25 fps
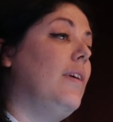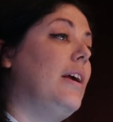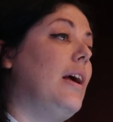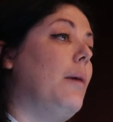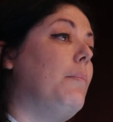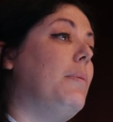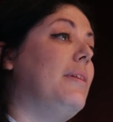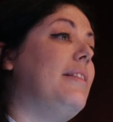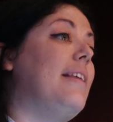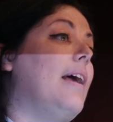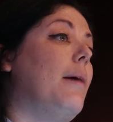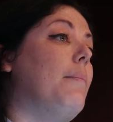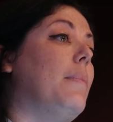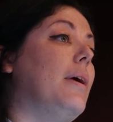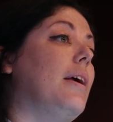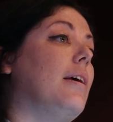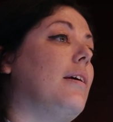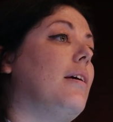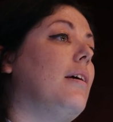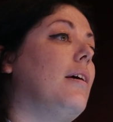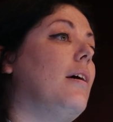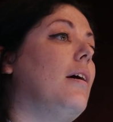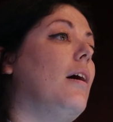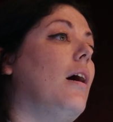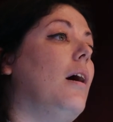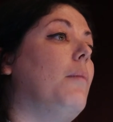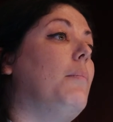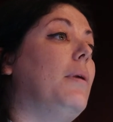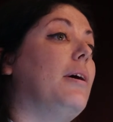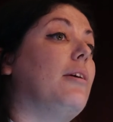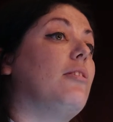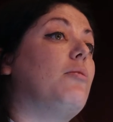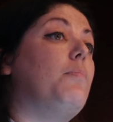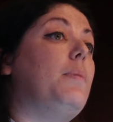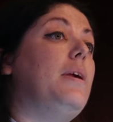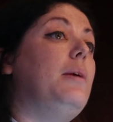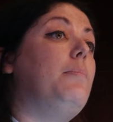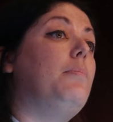epidemic
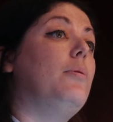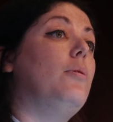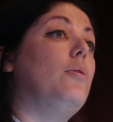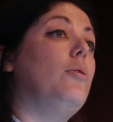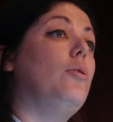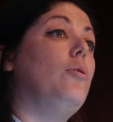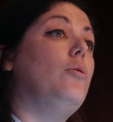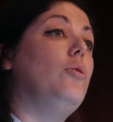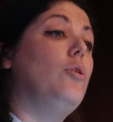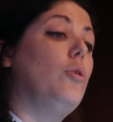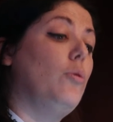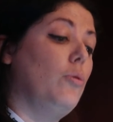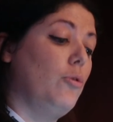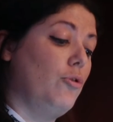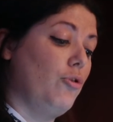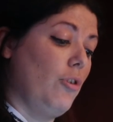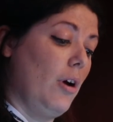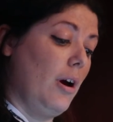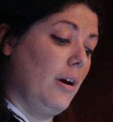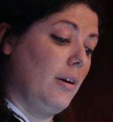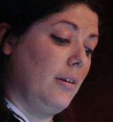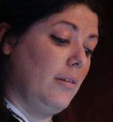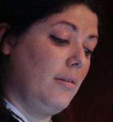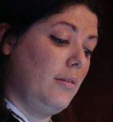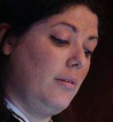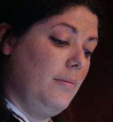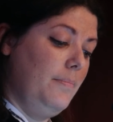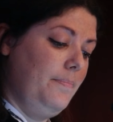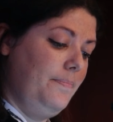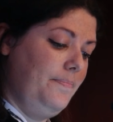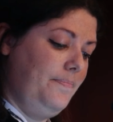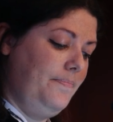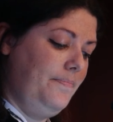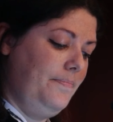amongst people who use drugs.